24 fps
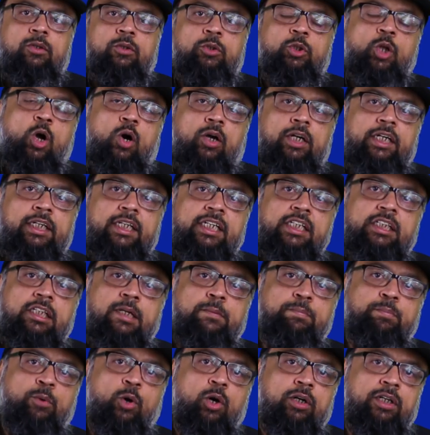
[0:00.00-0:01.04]
Now it is
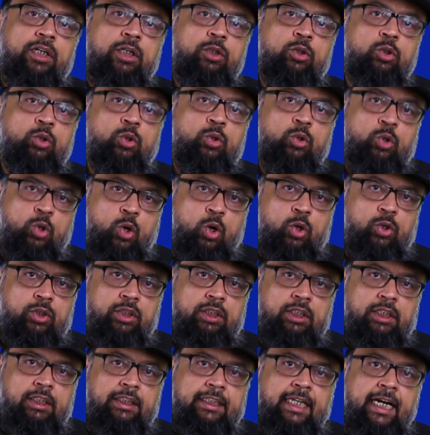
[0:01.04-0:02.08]
important to
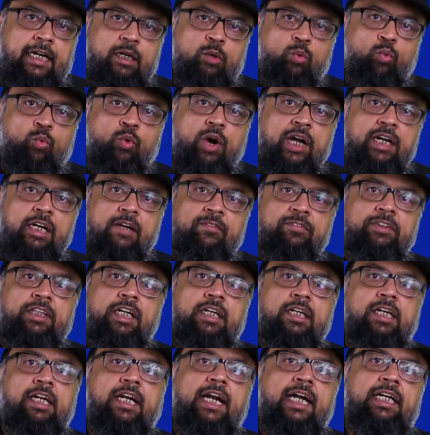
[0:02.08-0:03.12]
note that one of
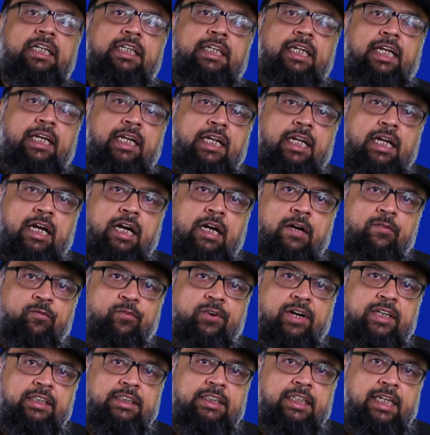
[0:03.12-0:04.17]
the criteria
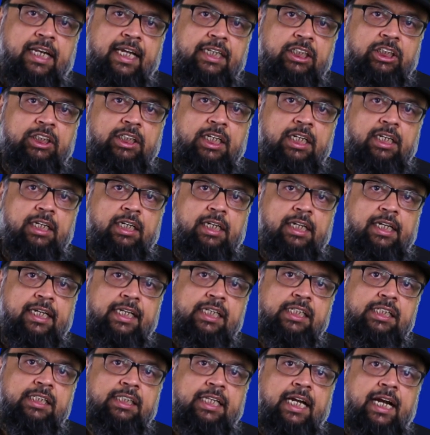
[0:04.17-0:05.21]
for selection
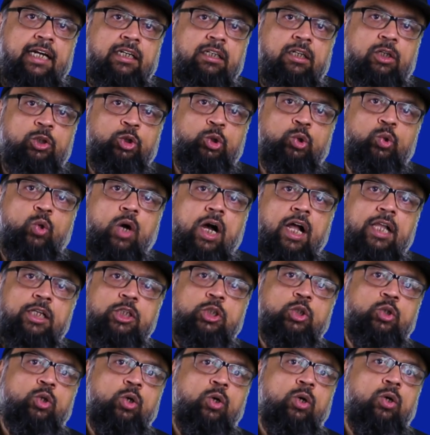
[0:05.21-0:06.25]
is that you
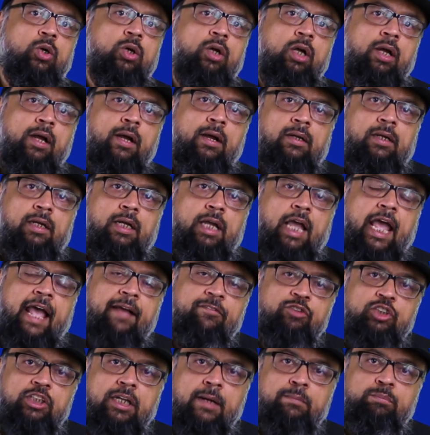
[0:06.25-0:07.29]
also
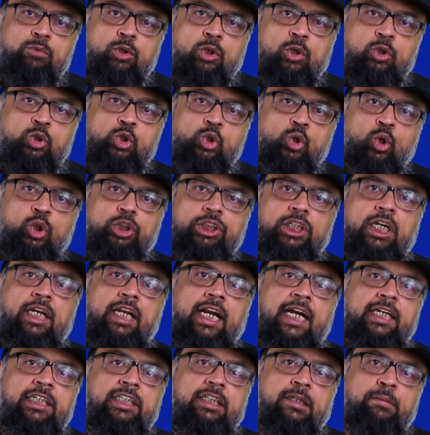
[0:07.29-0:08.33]
have some social
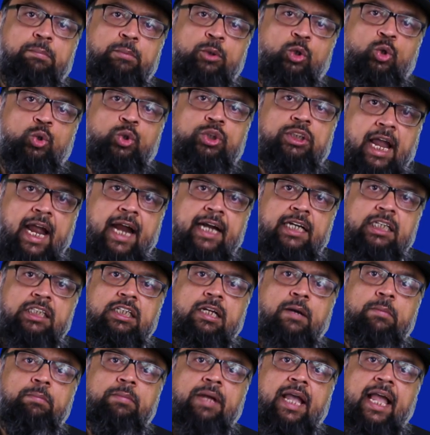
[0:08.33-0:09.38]
attributes and
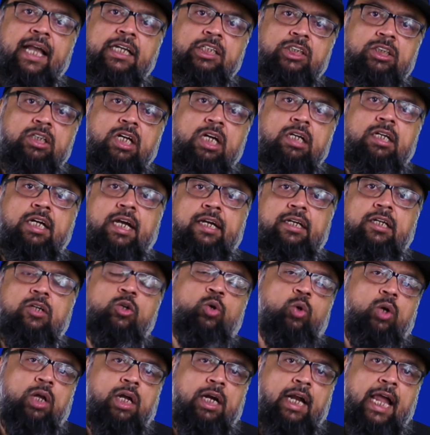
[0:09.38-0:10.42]
some
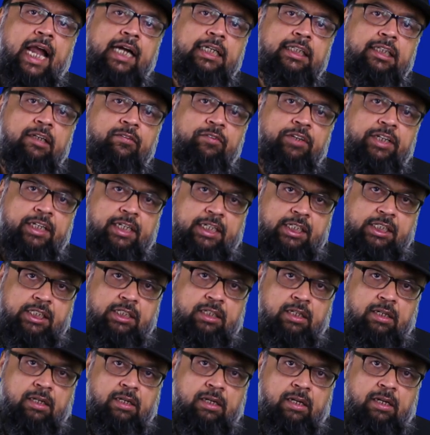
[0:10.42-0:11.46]
extracurricular
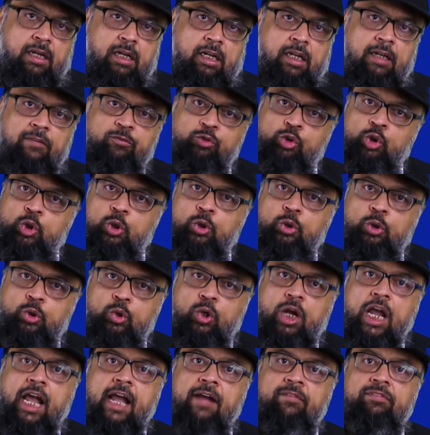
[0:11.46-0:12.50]
activities. If you
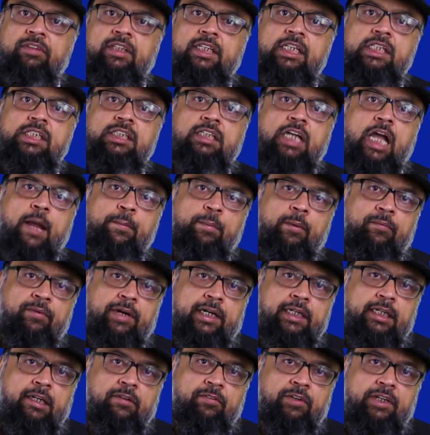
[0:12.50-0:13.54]
do have these type of
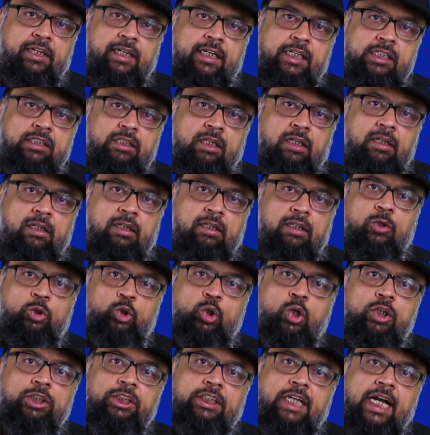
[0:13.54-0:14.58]
activities,
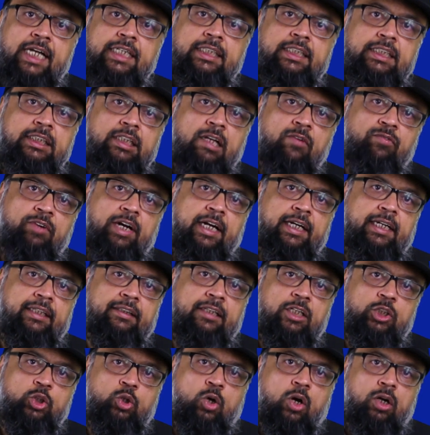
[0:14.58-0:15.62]
your chances of getting
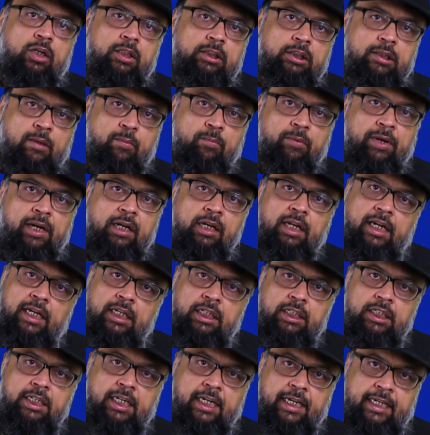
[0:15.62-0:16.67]
the scholarship will
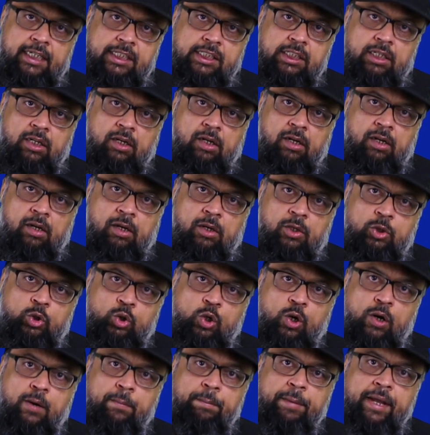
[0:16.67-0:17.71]
increase.
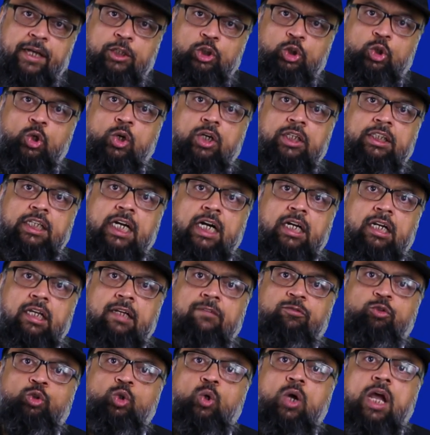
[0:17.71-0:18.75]
So make sure that
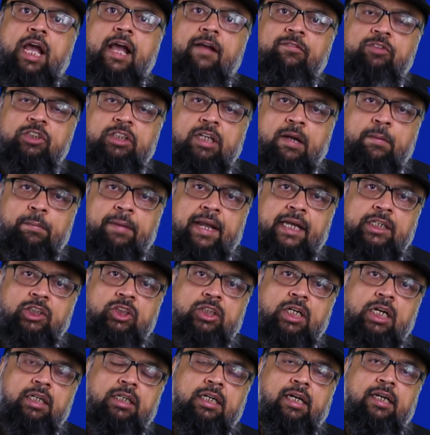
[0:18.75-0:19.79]
if you have some
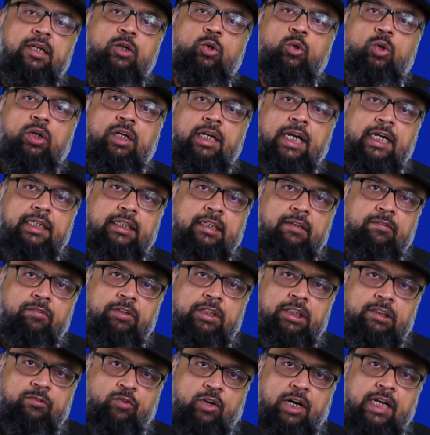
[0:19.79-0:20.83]
extracurricular
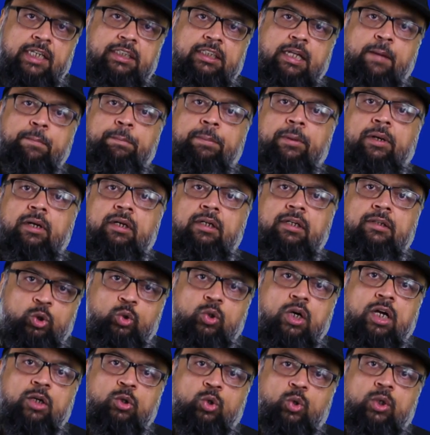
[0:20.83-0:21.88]
activities, for example,
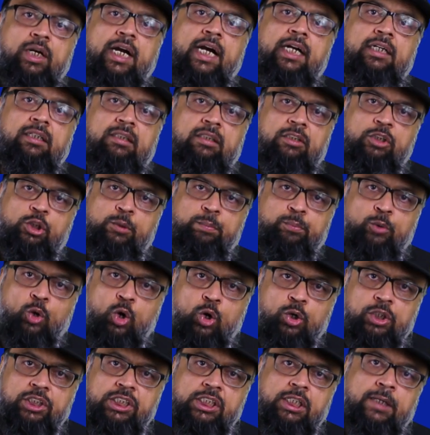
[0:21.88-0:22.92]
you are good at
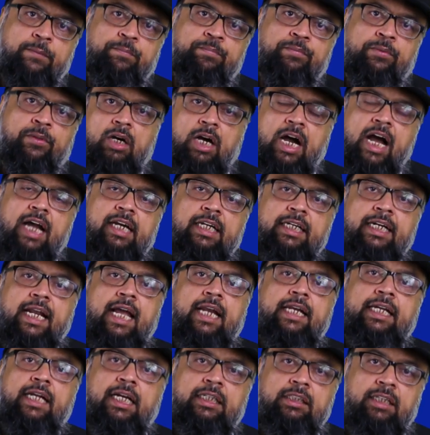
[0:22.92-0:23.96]
sports or in
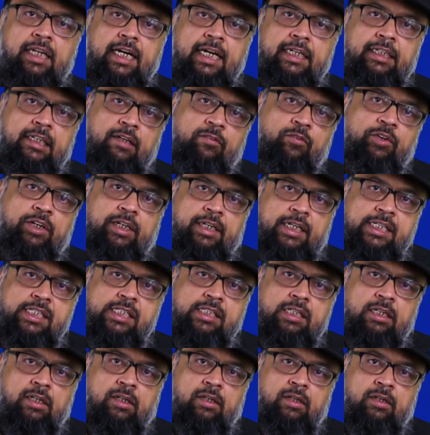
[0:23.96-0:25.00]
any other
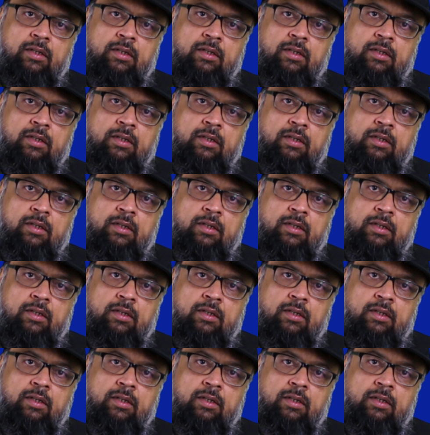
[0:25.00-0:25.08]
activities,